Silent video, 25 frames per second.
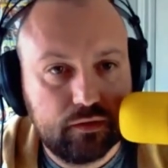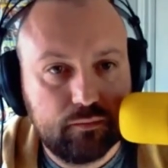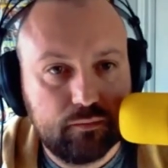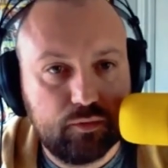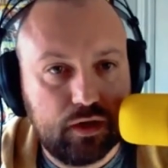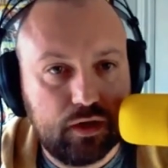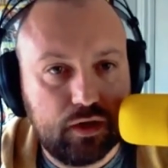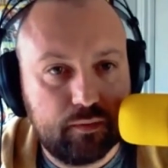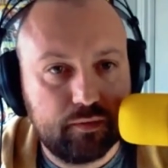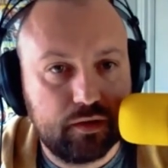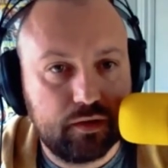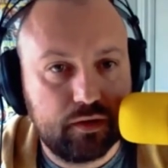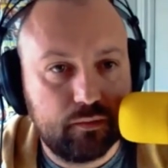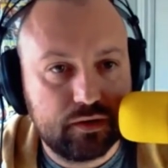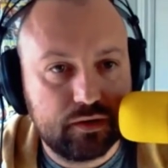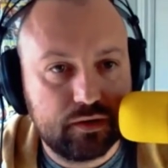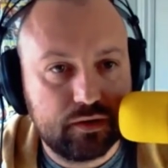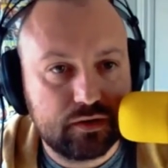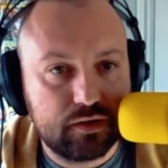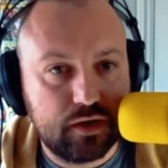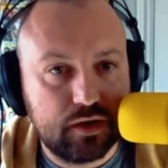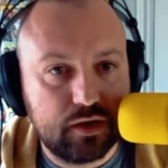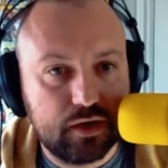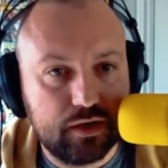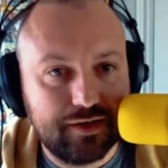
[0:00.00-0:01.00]
Happy to
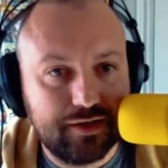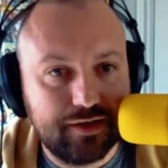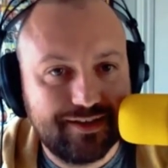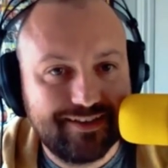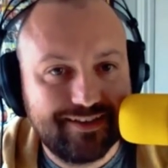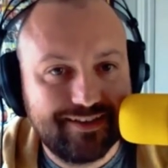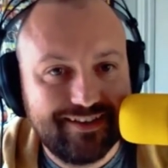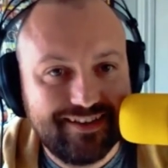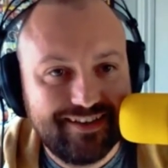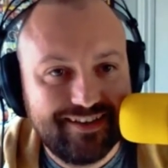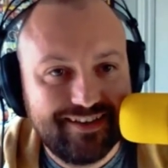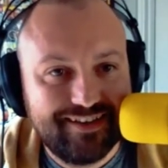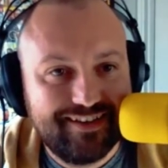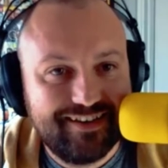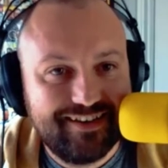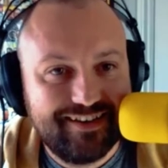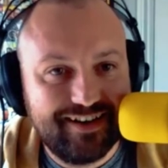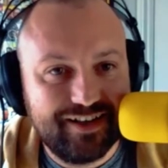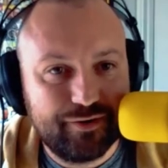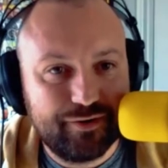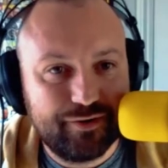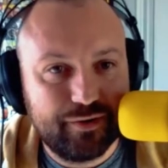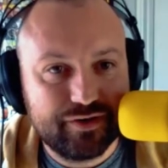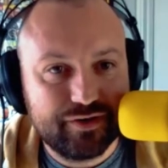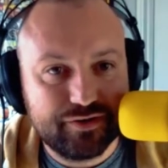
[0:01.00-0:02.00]
answer any
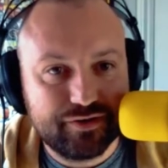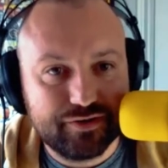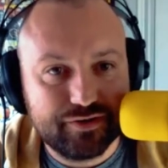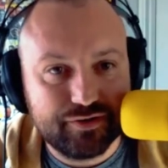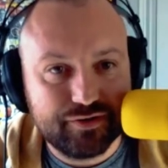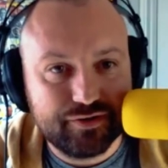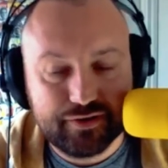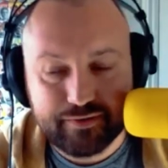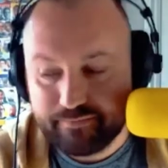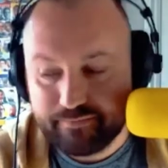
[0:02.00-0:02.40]
questions. Right?